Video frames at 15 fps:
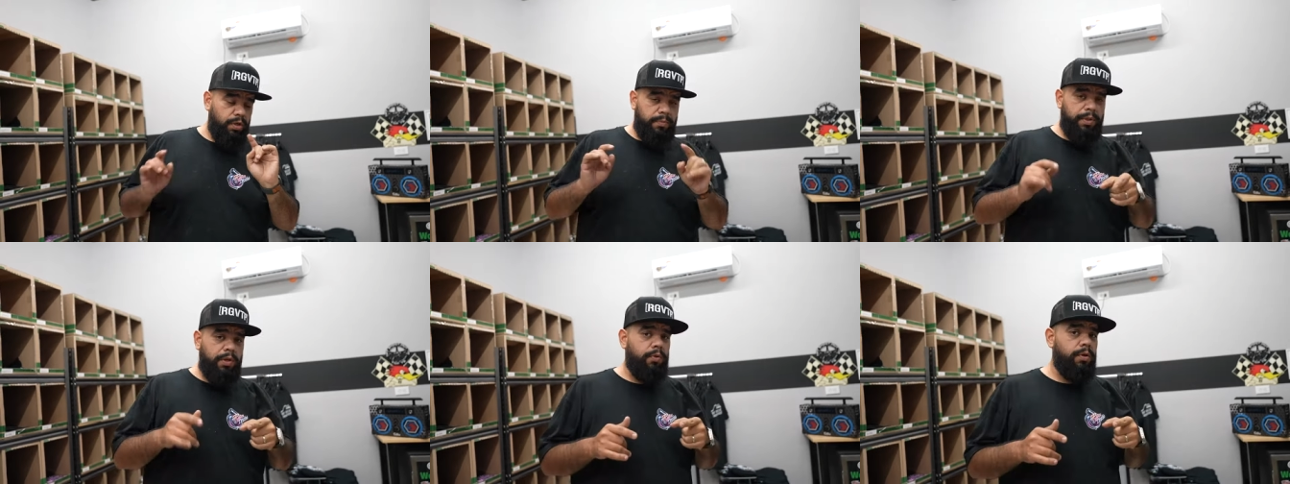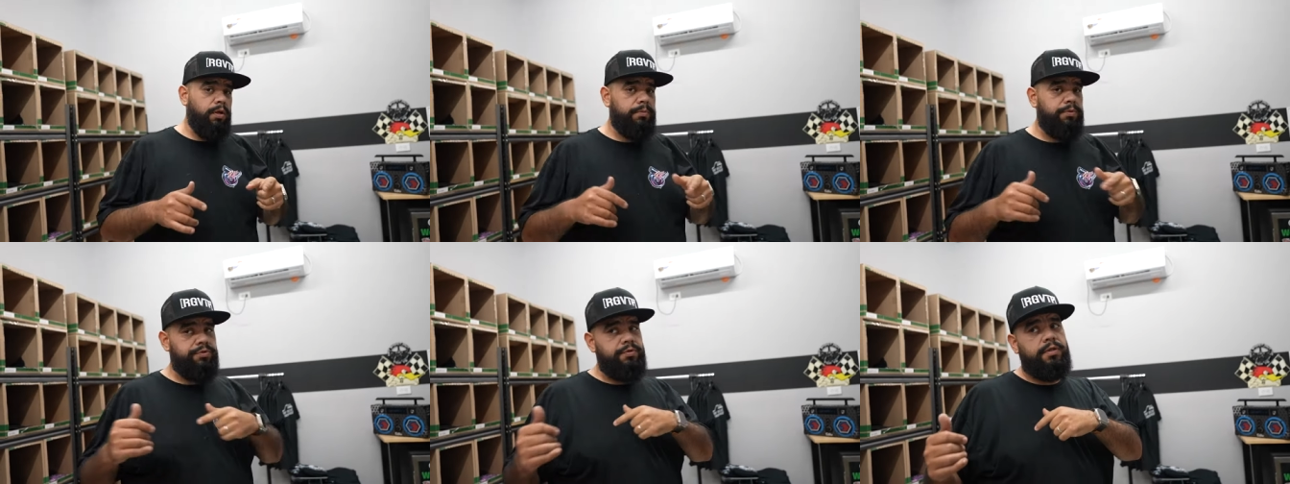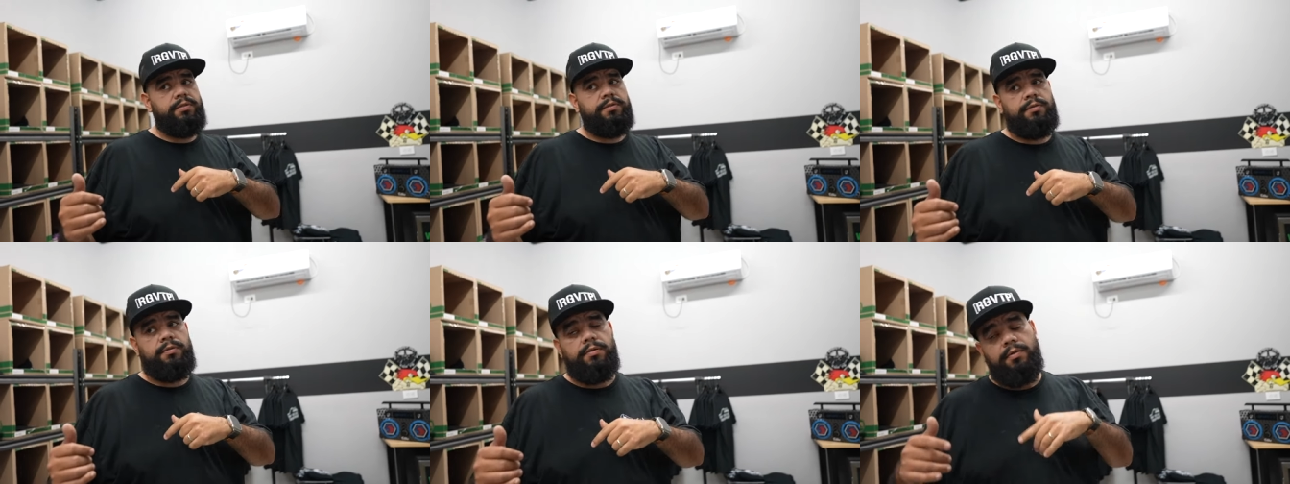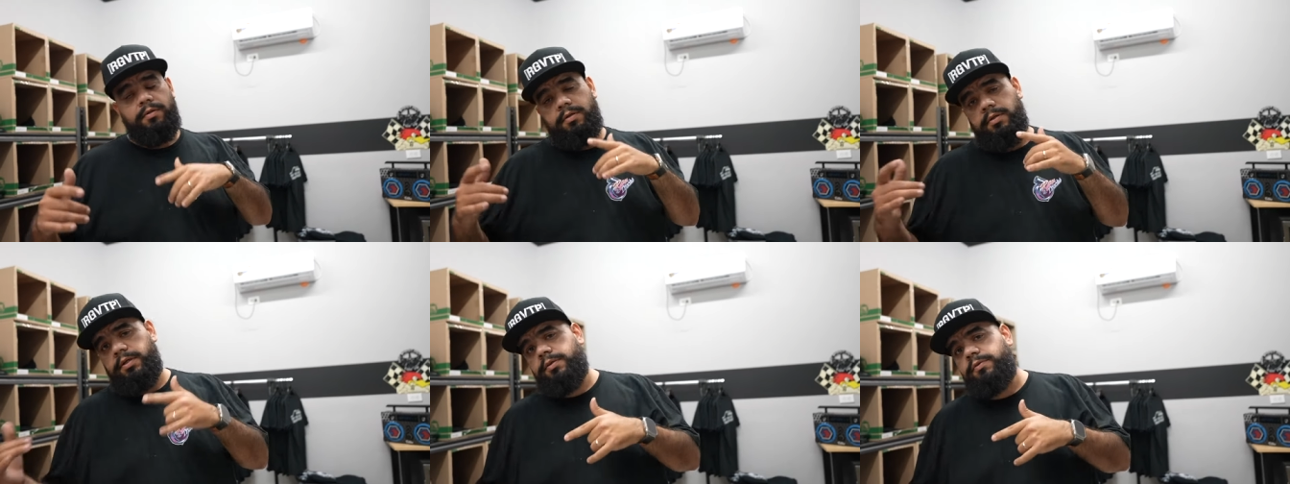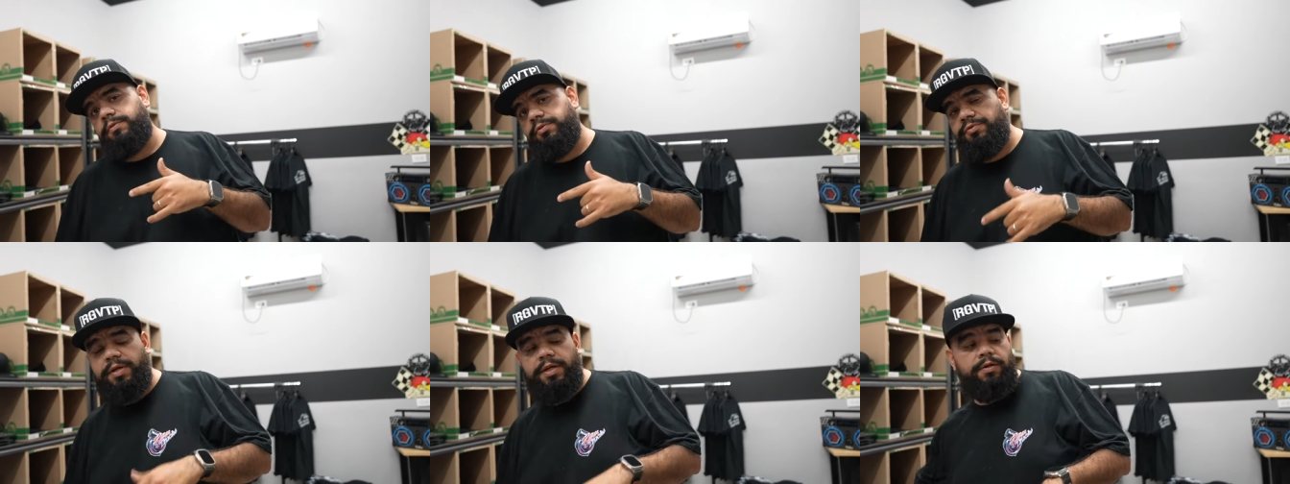gonna be loading up the trucks into
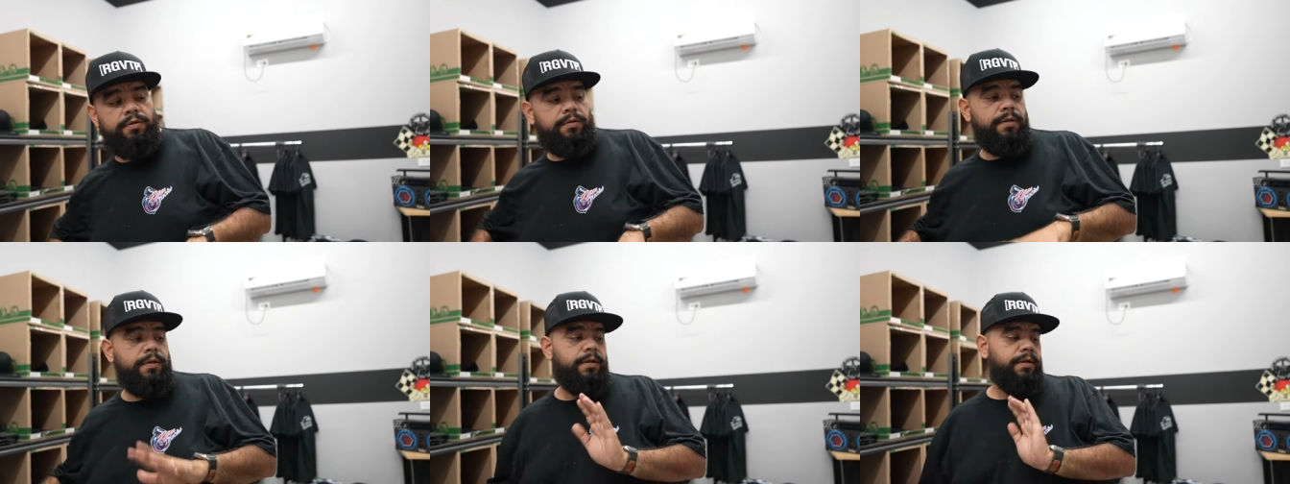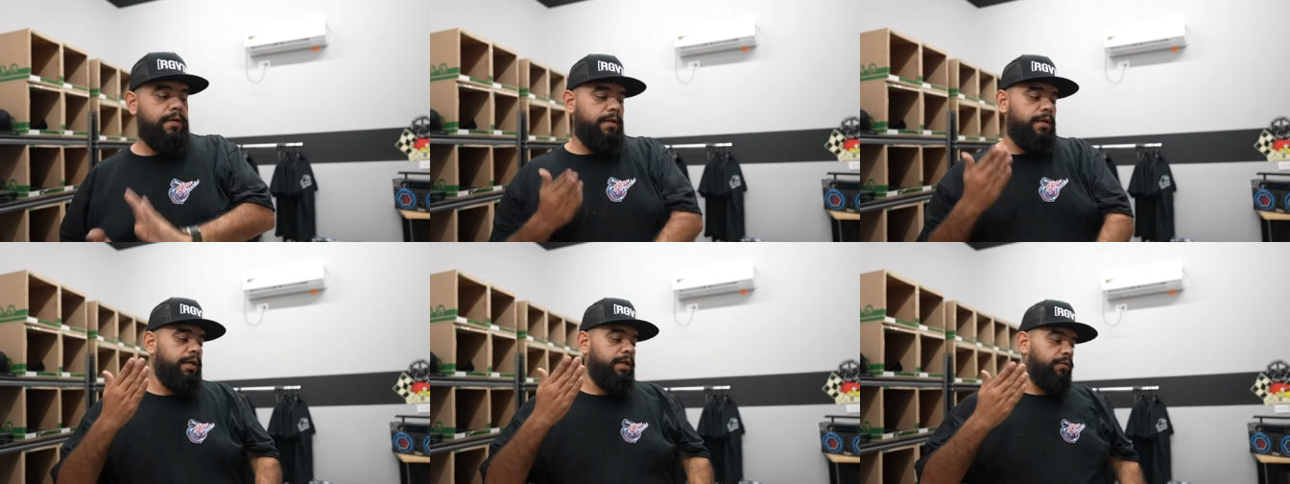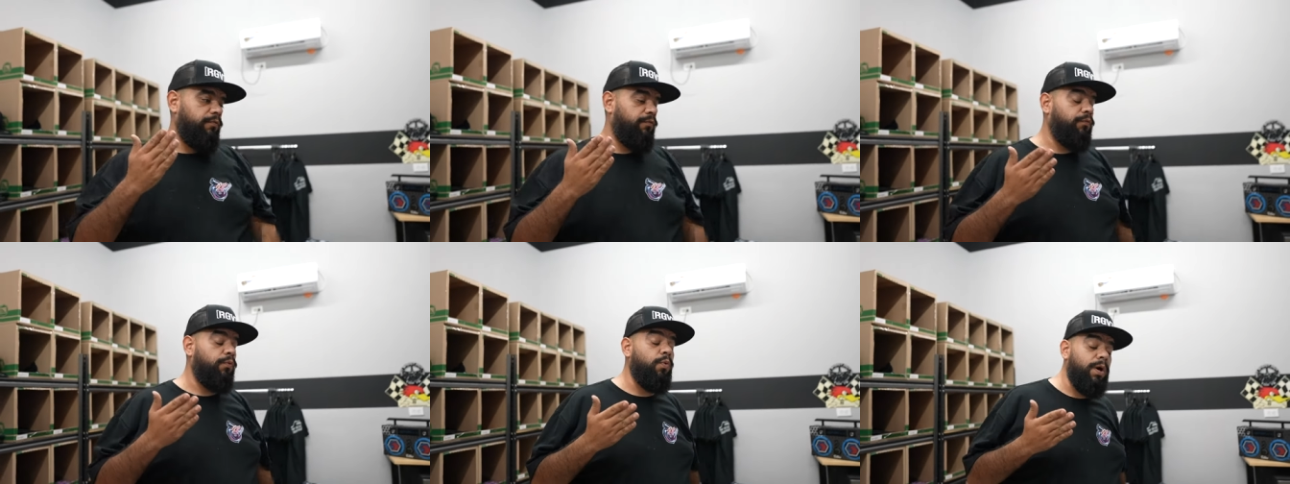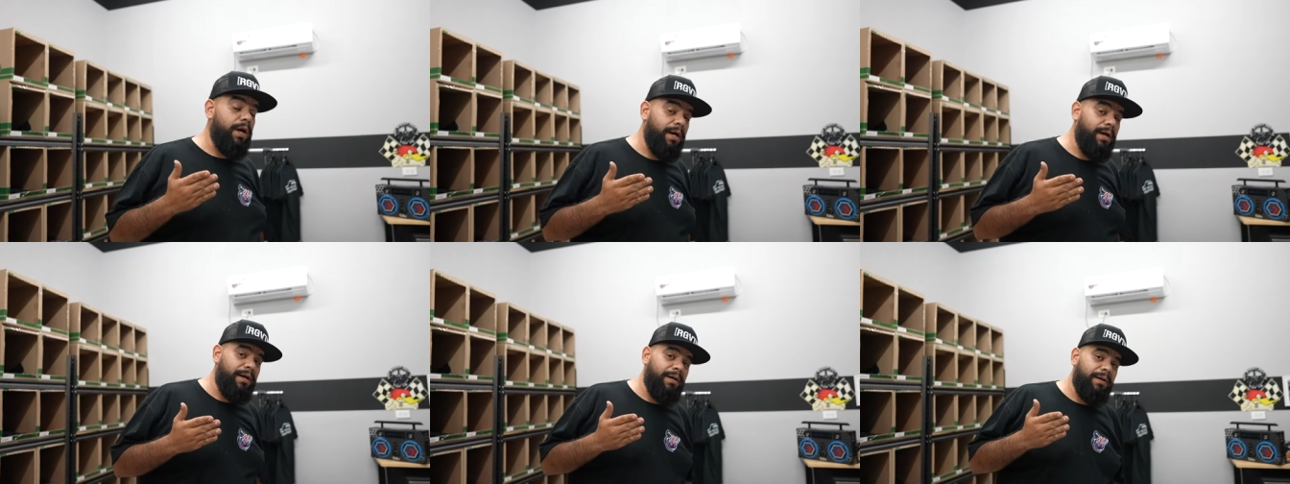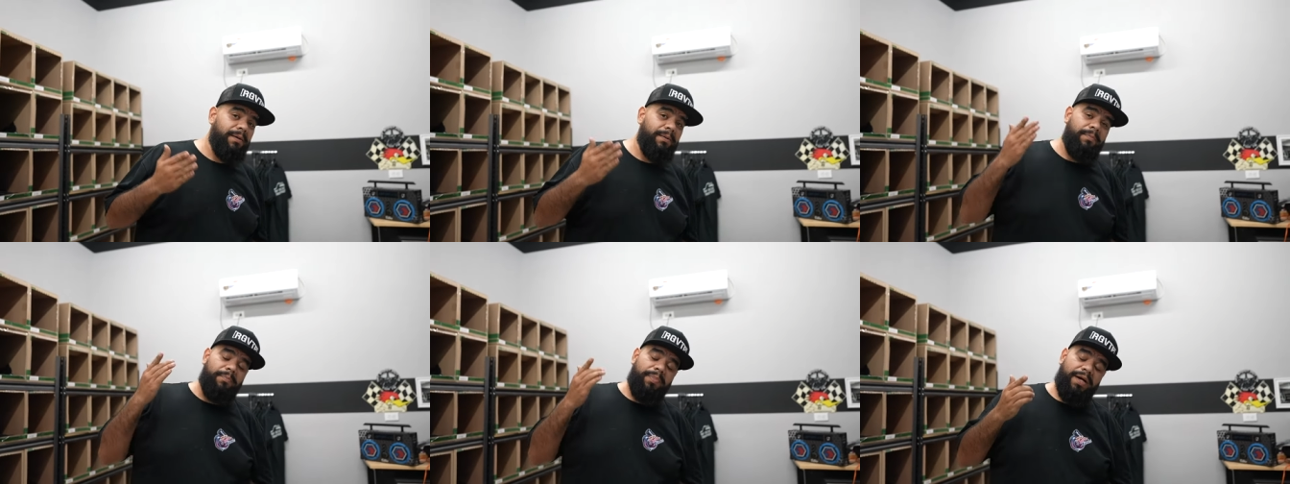the trailer. Y fuga
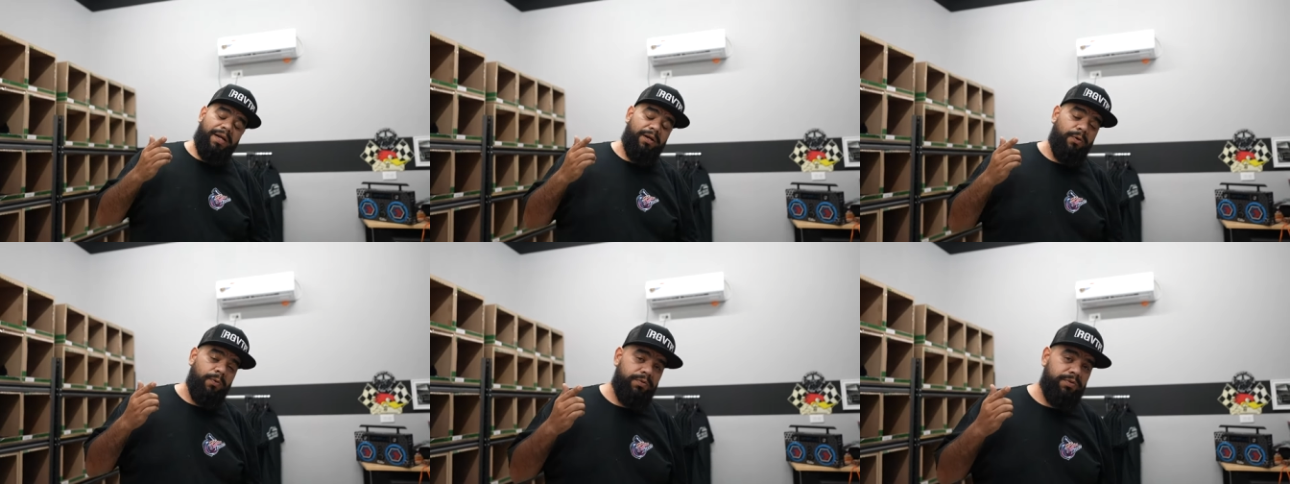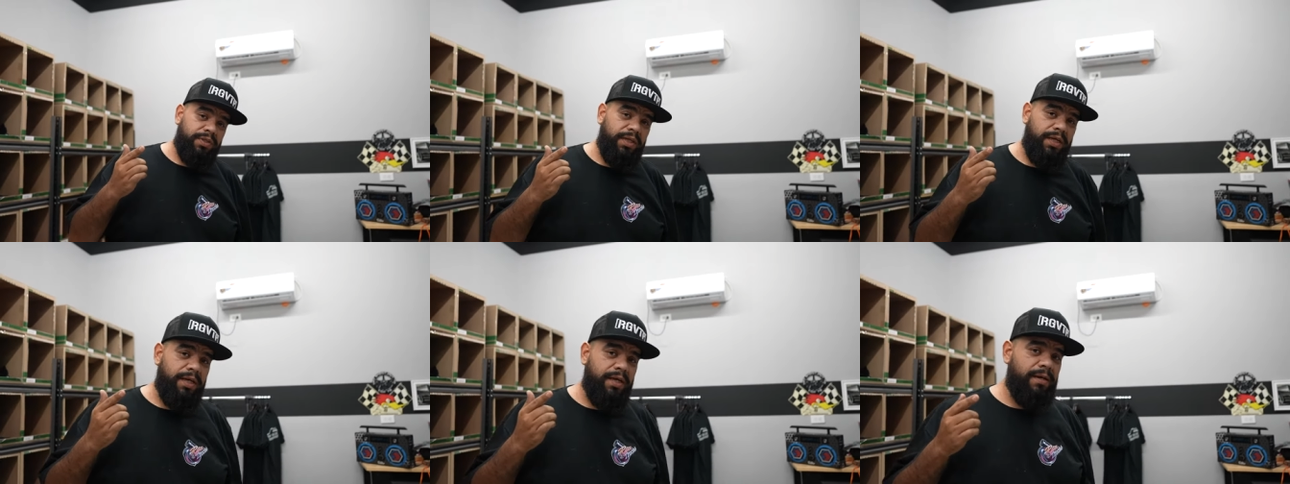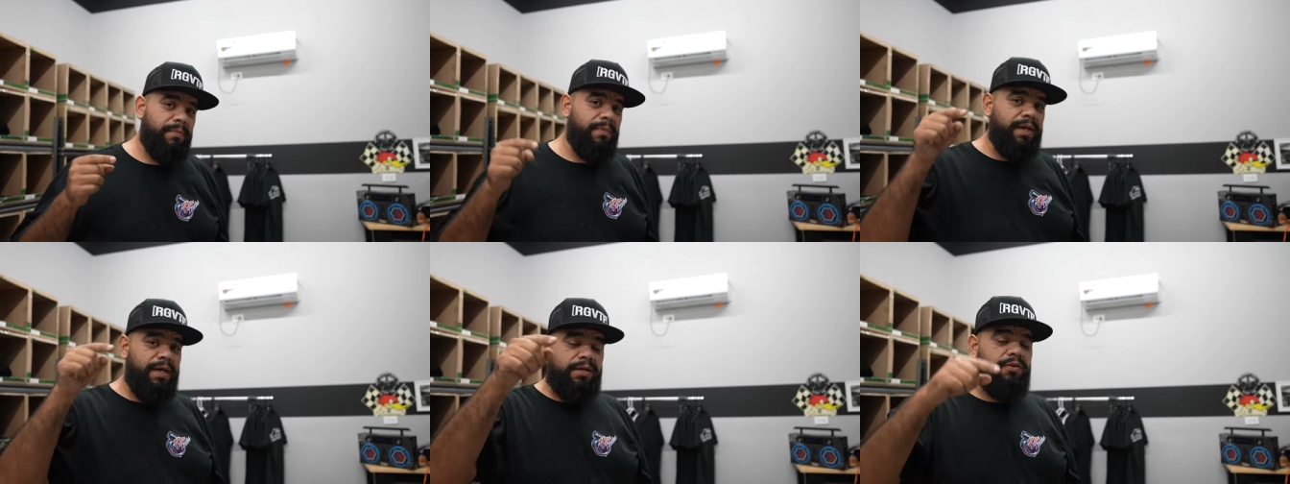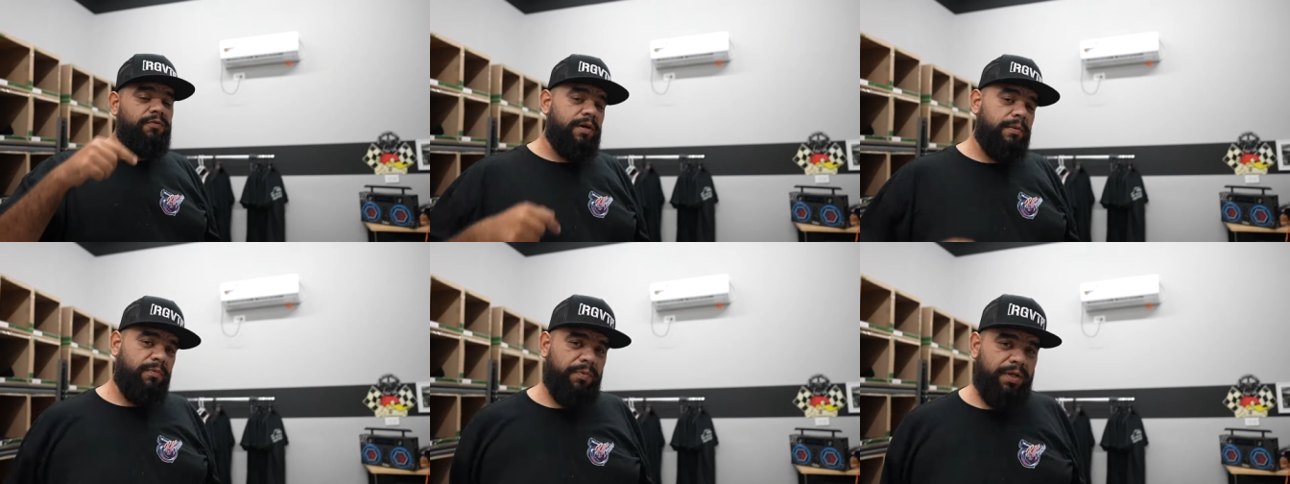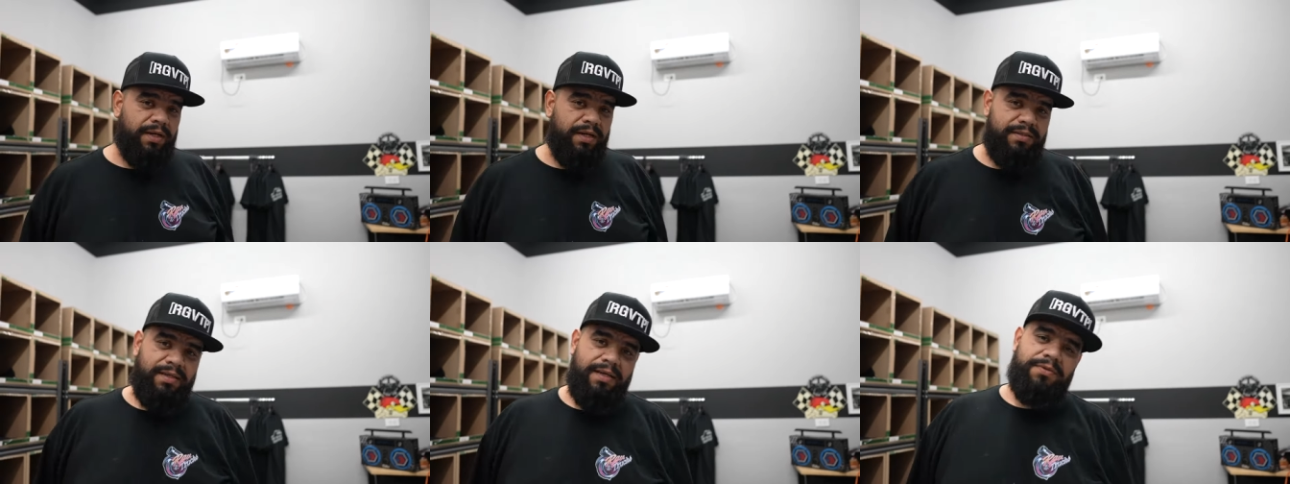para OTM. Ahí nos vemos, mi
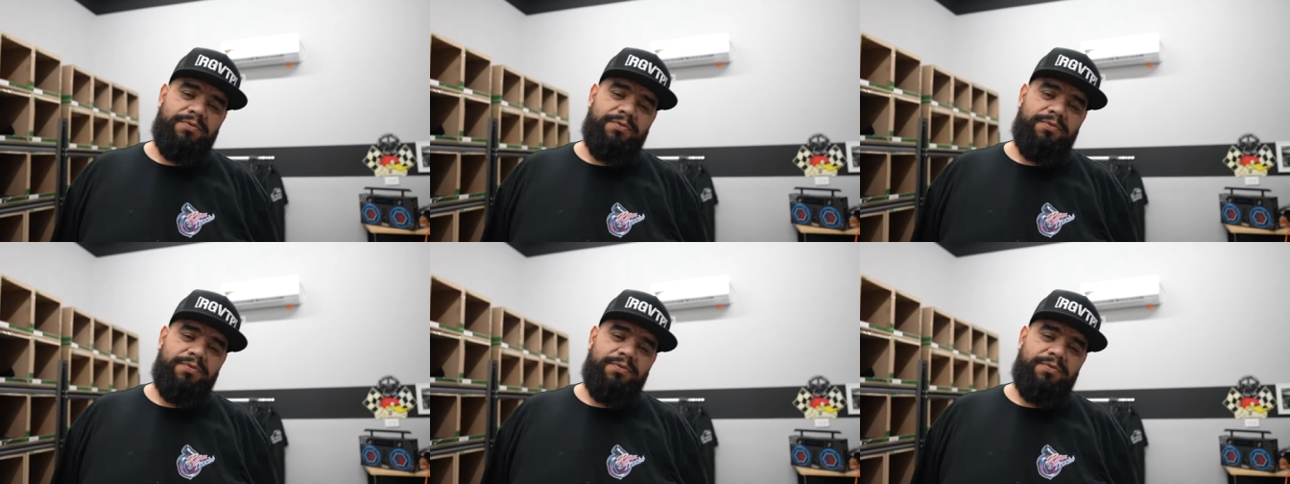raza.